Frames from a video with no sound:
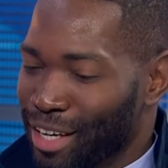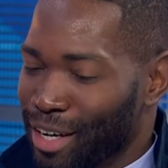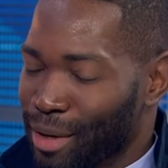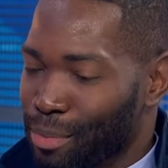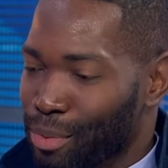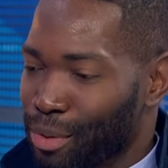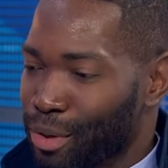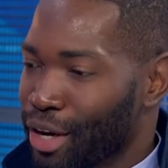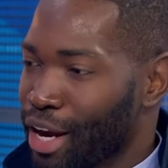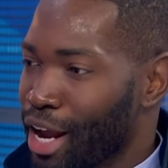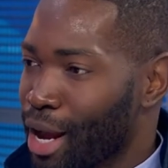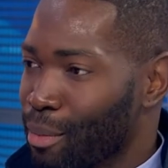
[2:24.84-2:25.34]
the
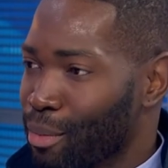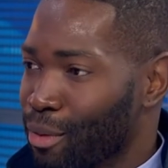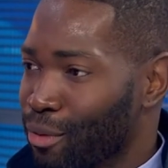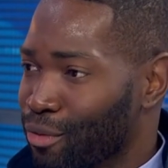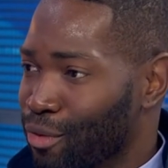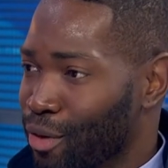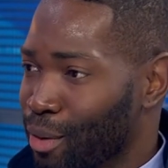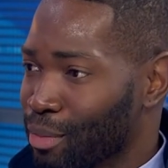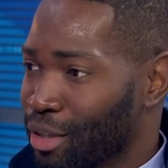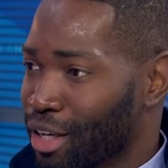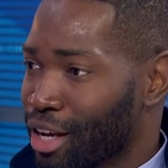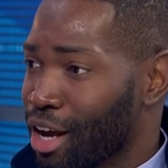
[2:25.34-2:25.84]
preamble
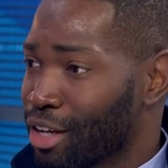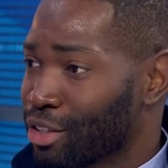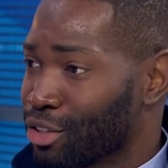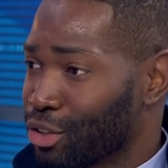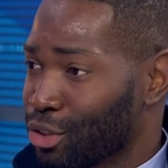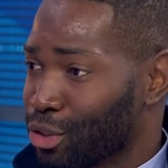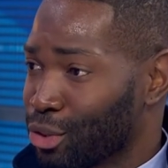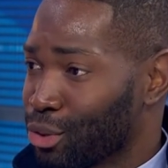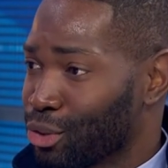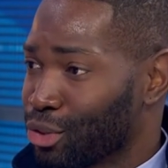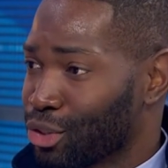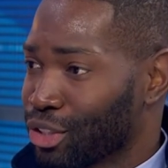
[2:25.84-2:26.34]
from the
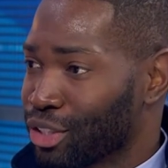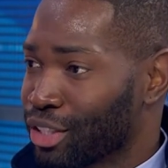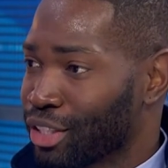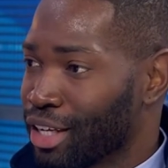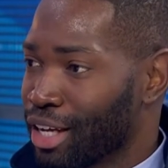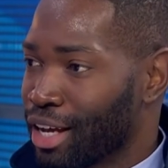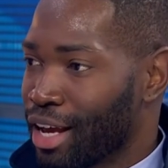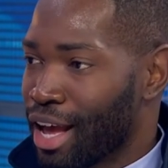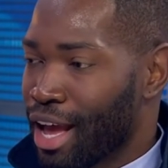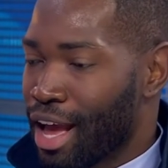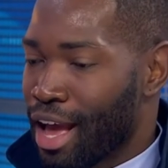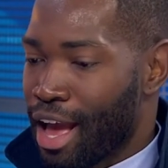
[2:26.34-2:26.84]
Constitution,
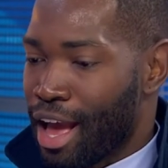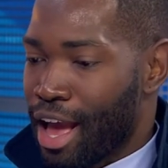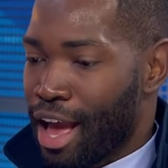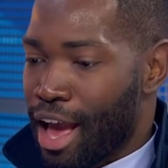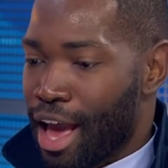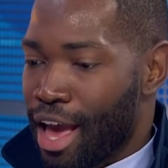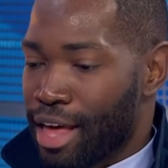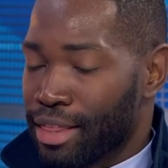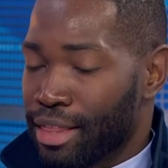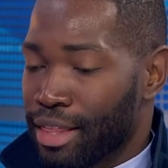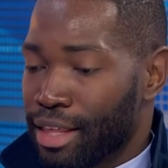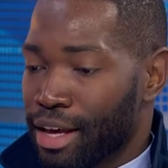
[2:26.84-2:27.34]

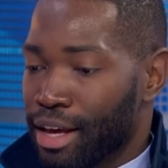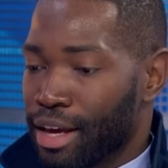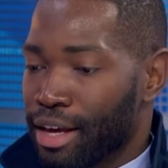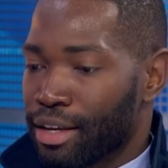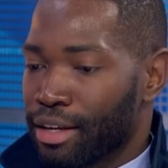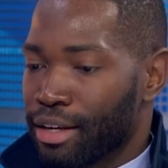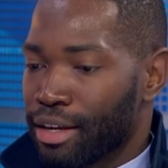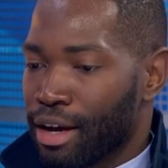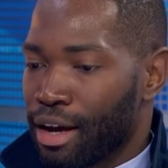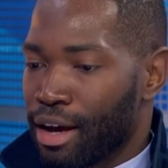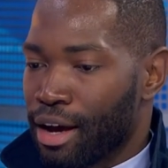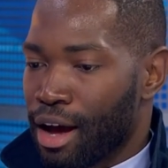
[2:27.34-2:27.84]
and
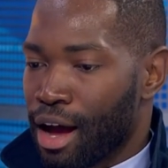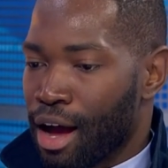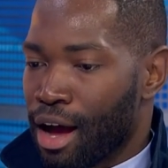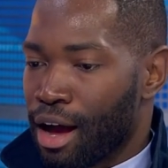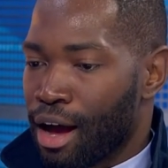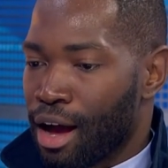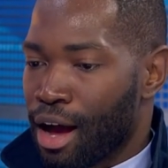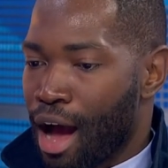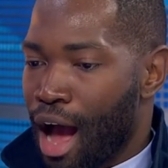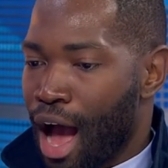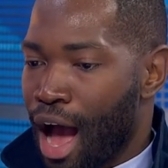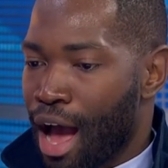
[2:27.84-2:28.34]
then
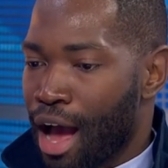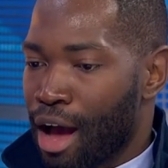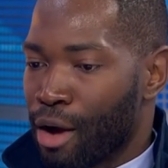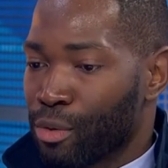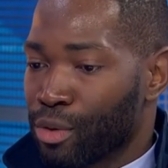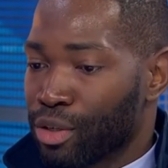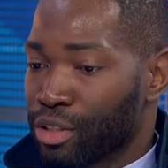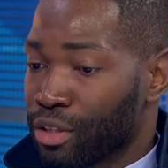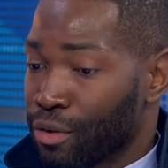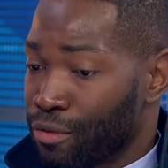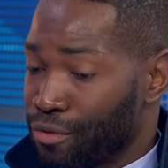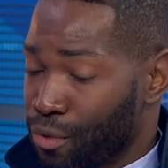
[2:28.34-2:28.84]
uh, I
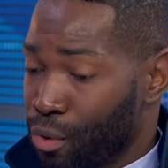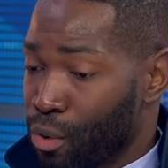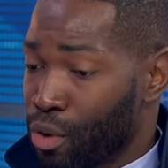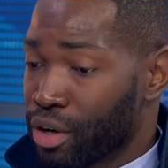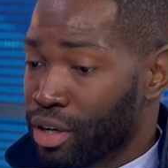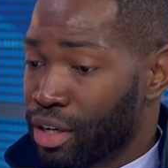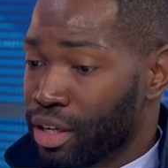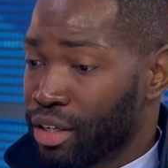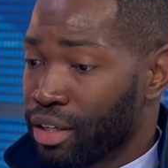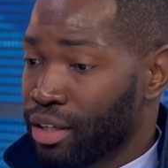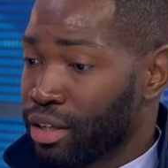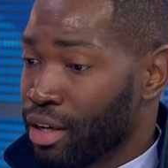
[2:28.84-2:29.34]
was
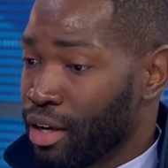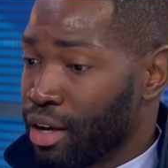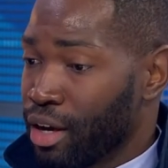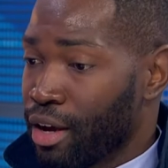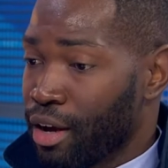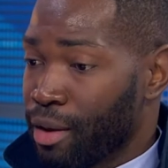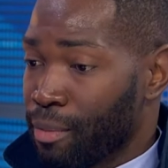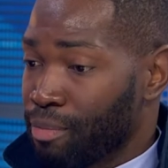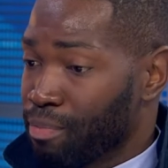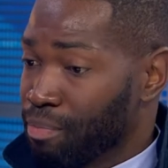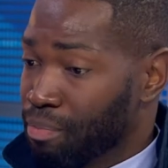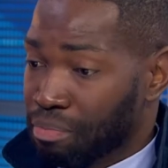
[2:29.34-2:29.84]
afforded
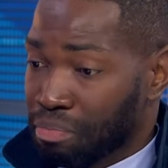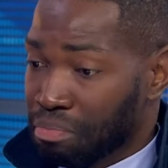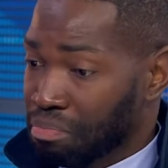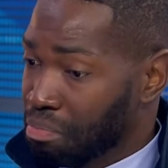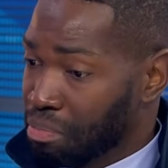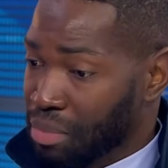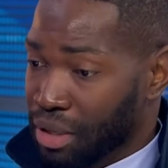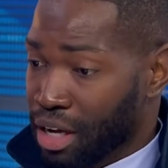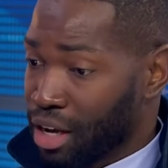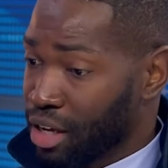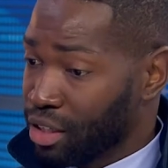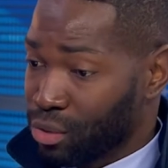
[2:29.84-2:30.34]

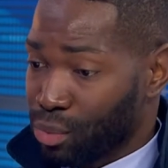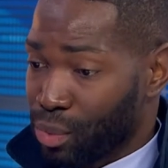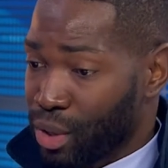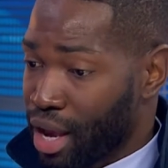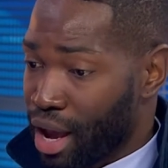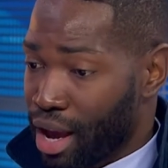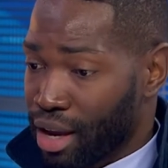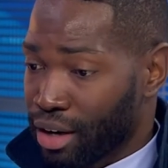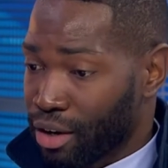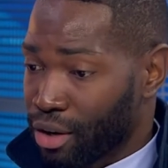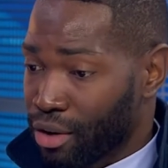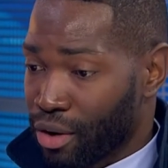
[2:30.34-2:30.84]
because we
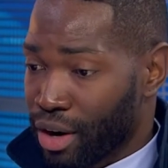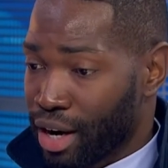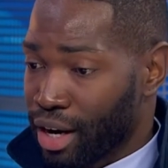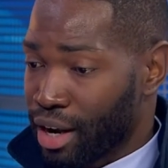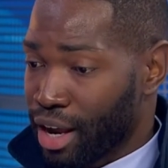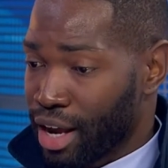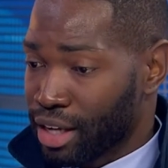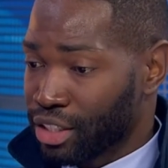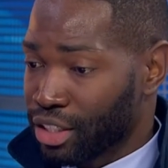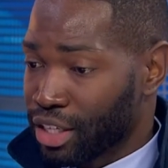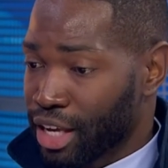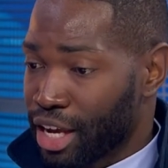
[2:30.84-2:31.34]
had a
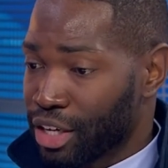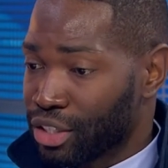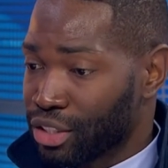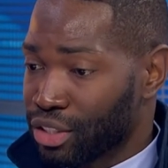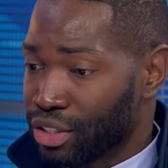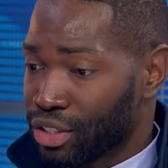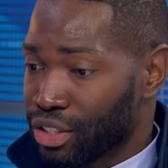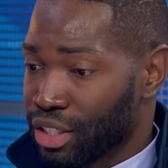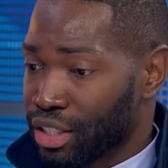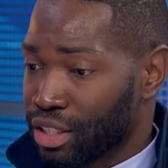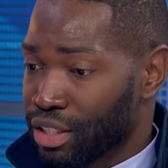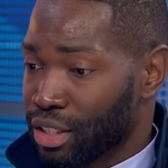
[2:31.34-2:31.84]
great
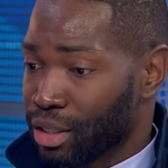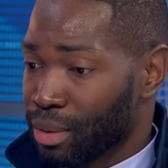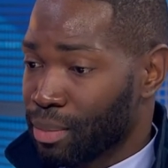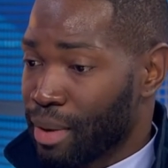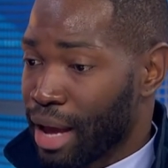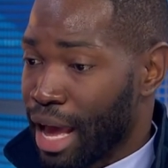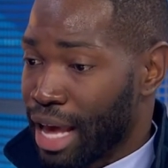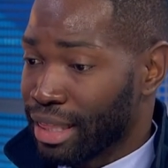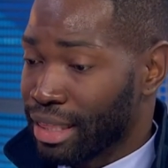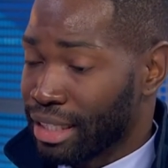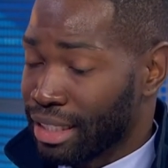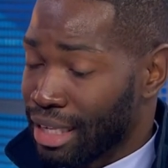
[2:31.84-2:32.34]
education system
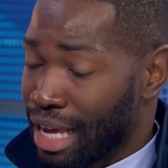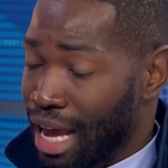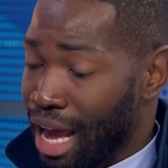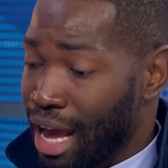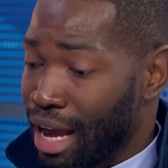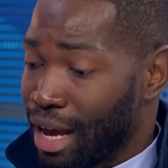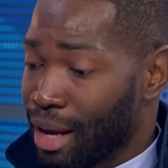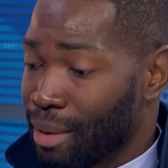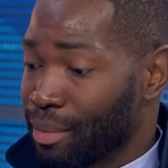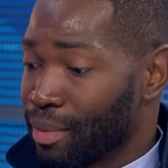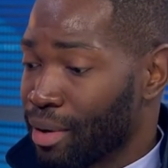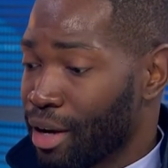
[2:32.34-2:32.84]
at the
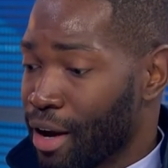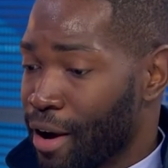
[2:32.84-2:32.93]
time,